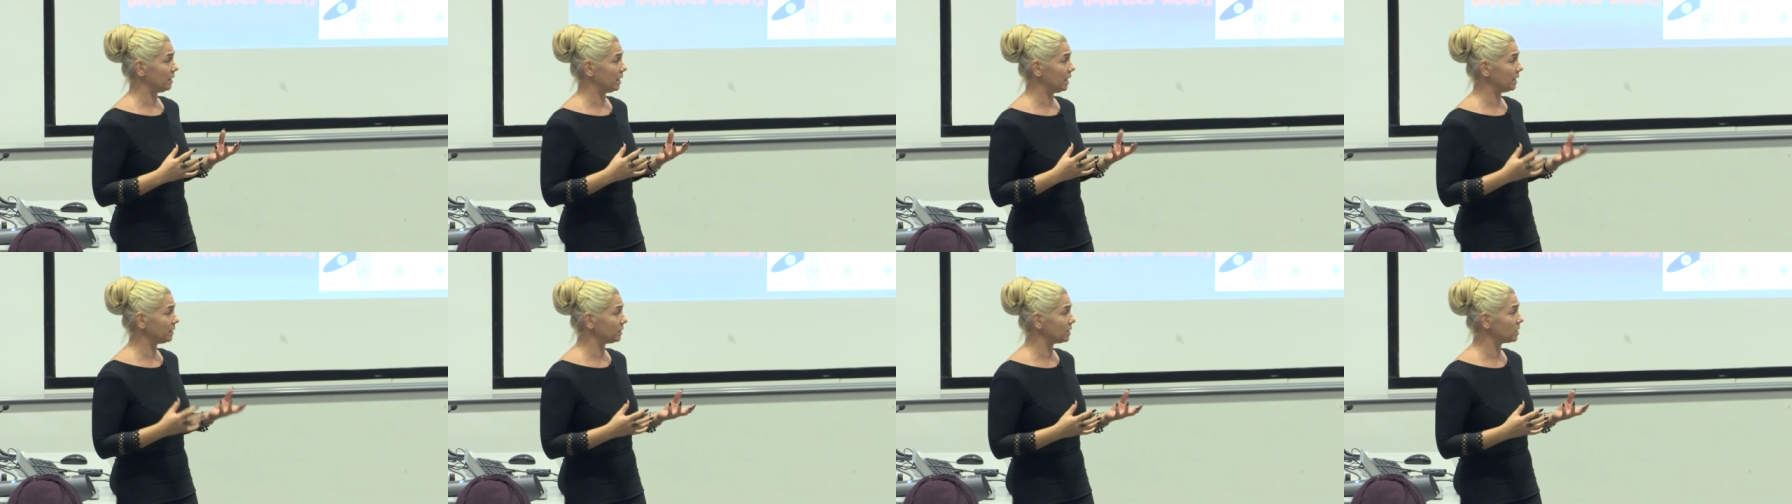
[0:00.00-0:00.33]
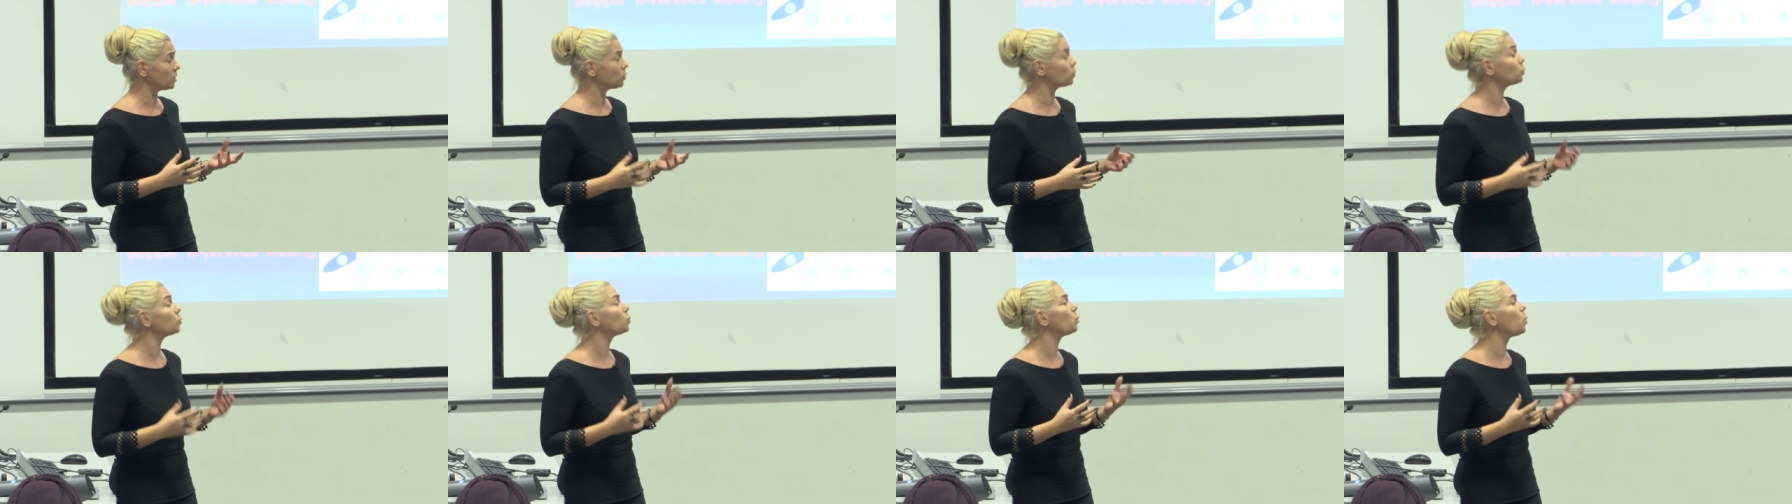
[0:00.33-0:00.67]

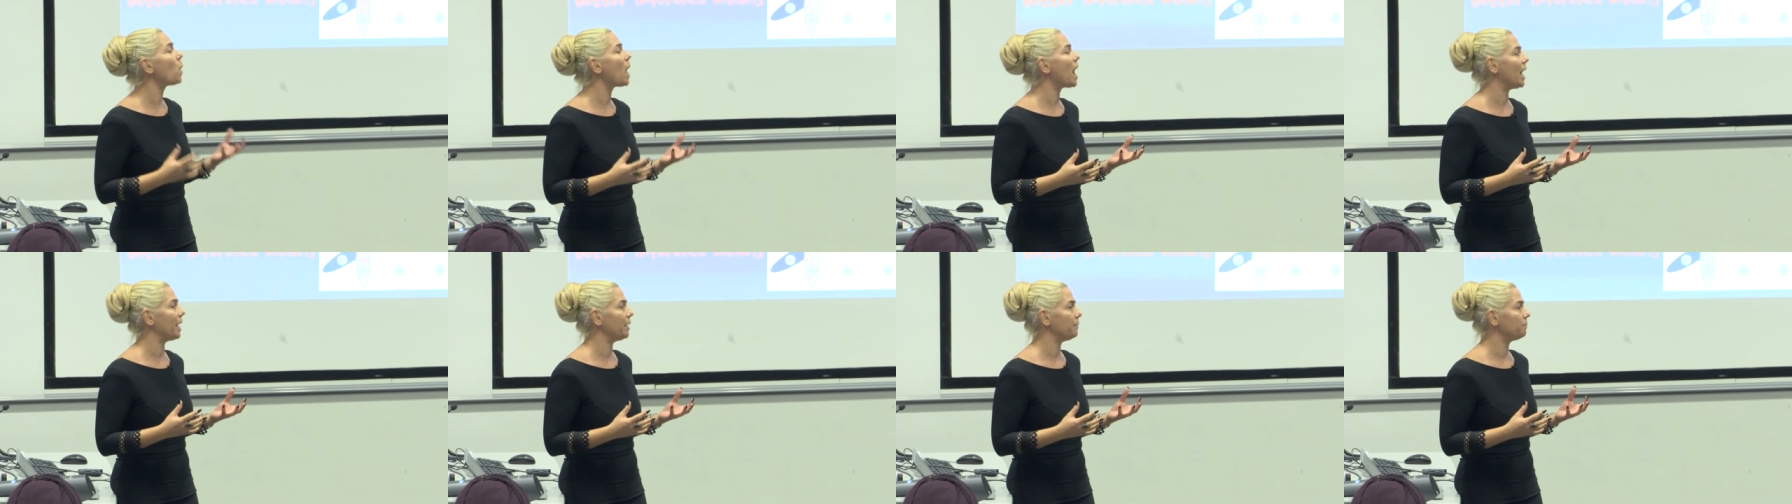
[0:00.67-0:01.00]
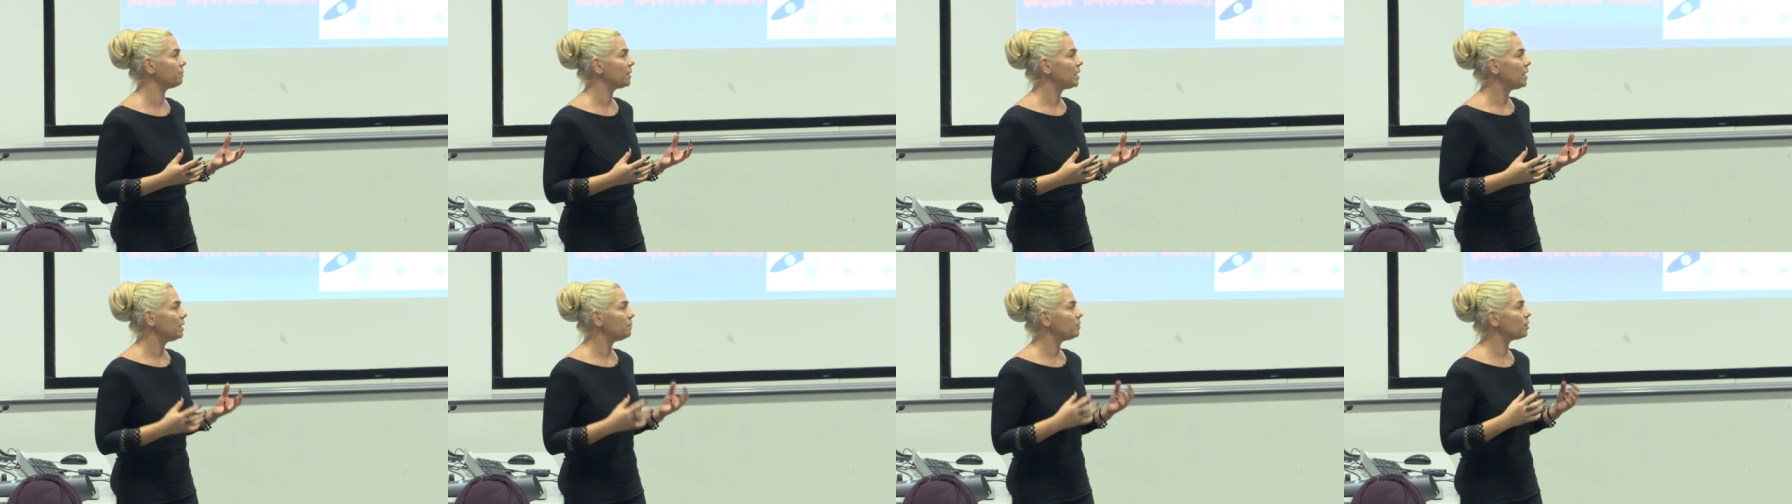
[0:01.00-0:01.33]
understood. Why?
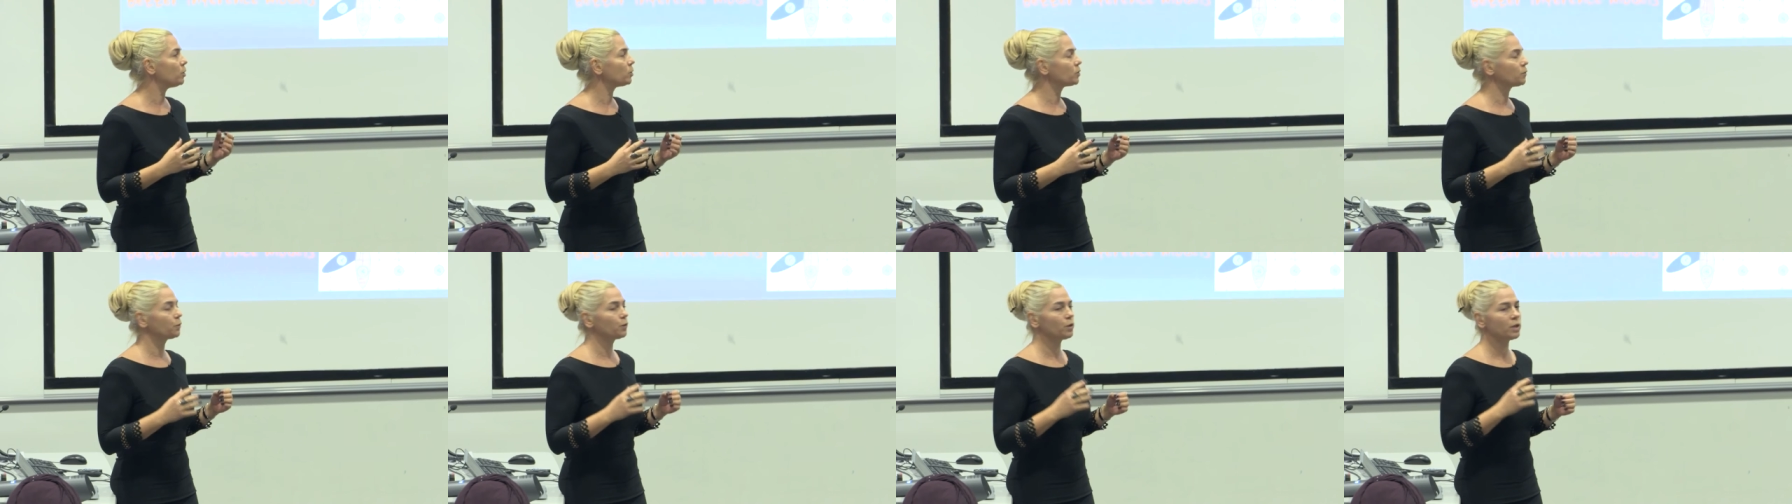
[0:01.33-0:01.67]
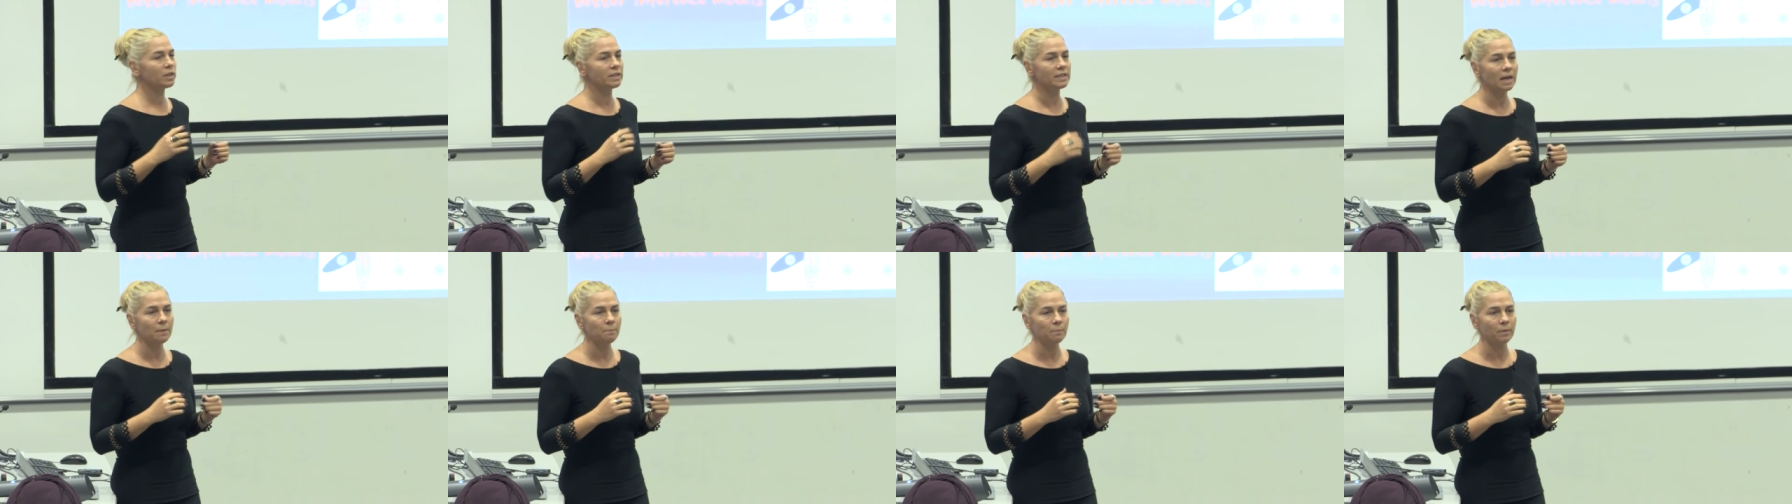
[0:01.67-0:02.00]
Because, for
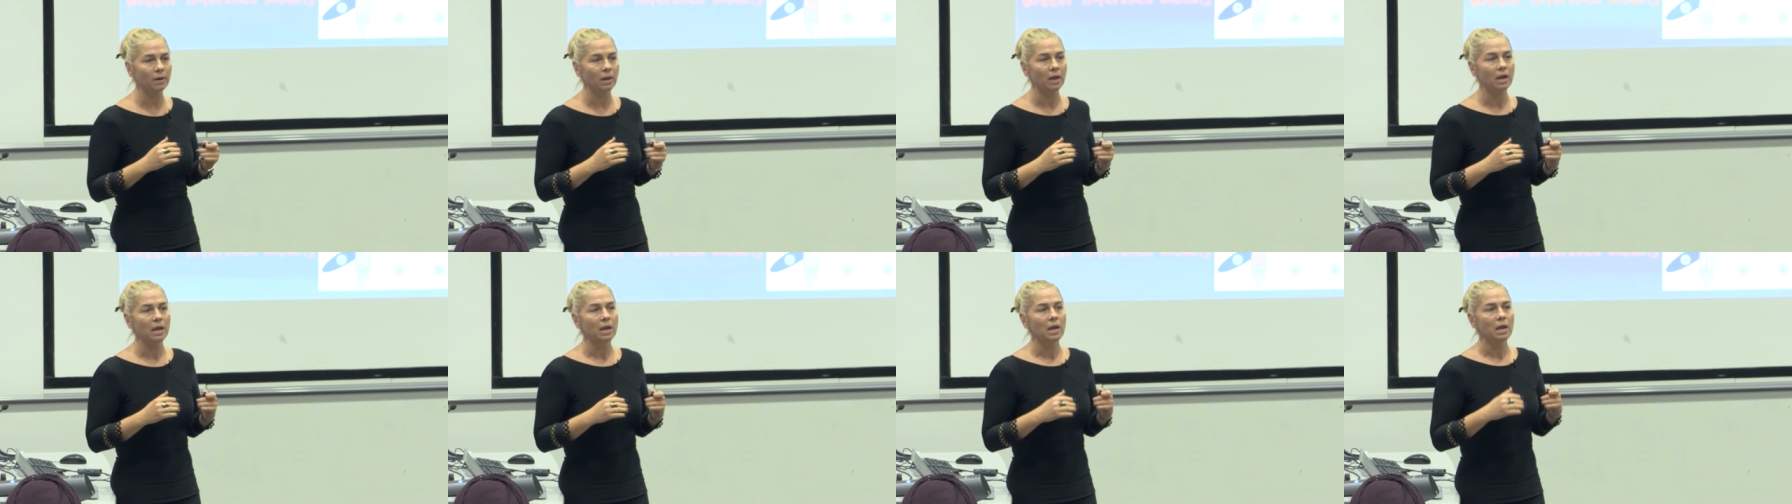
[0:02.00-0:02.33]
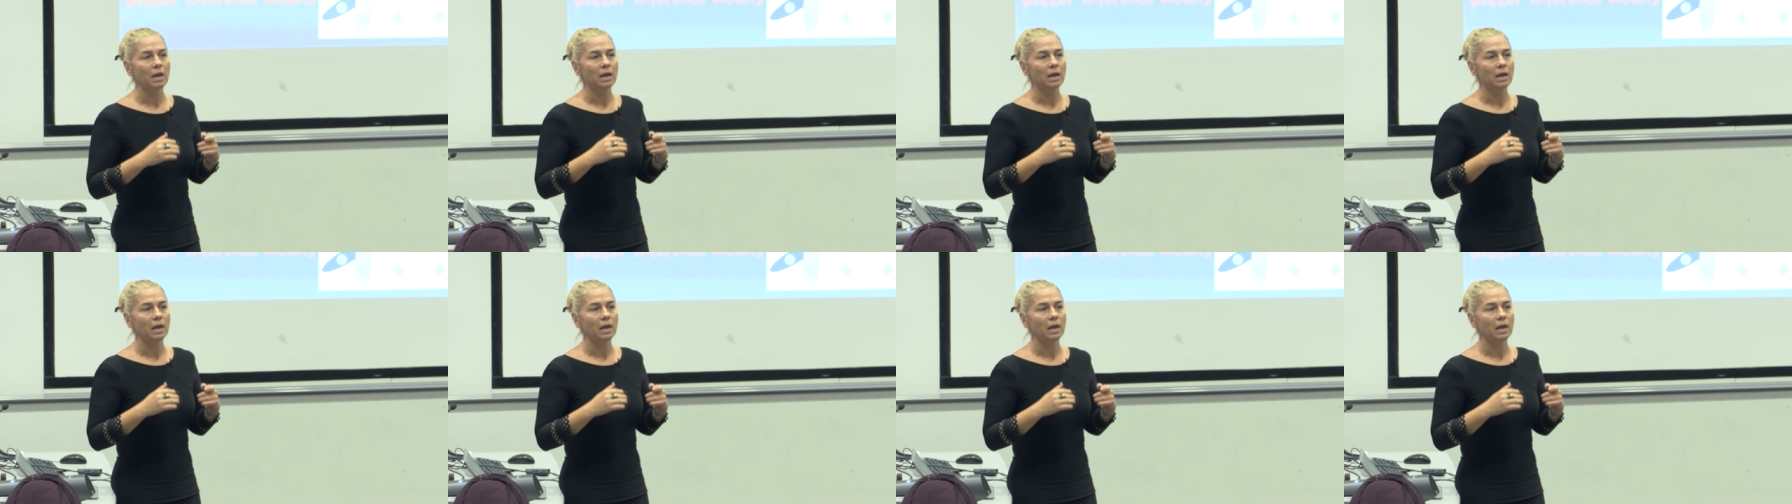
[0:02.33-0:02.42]
example,